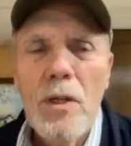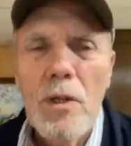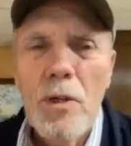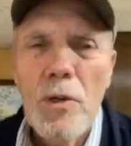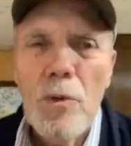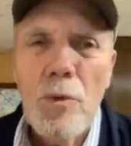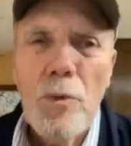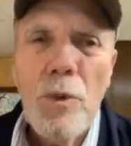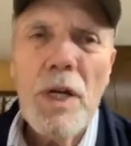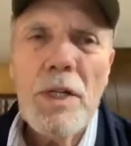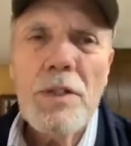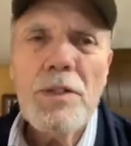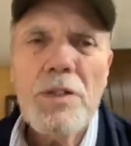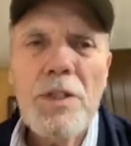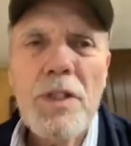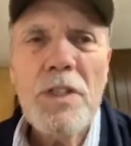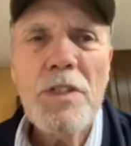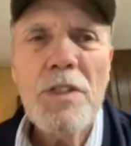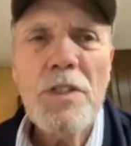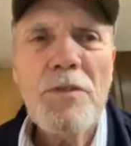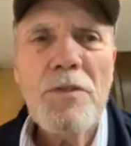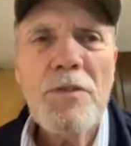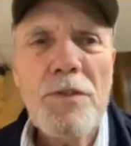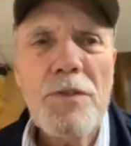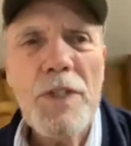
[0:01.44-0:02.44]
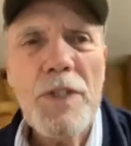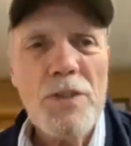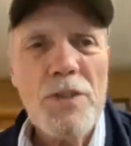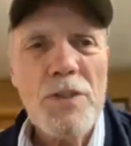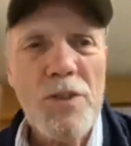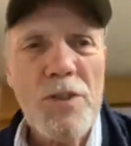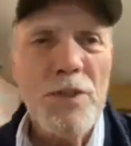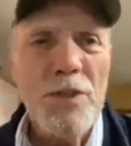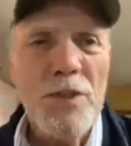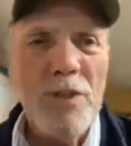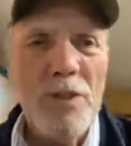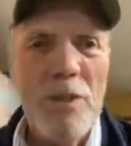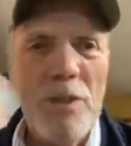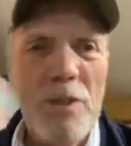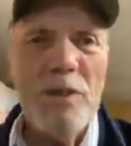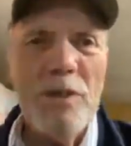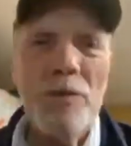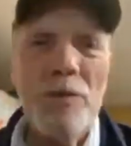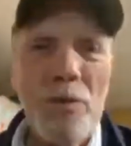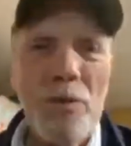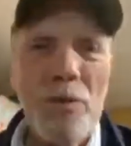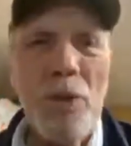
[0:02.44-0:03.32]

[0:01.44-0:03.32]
Writing Fiction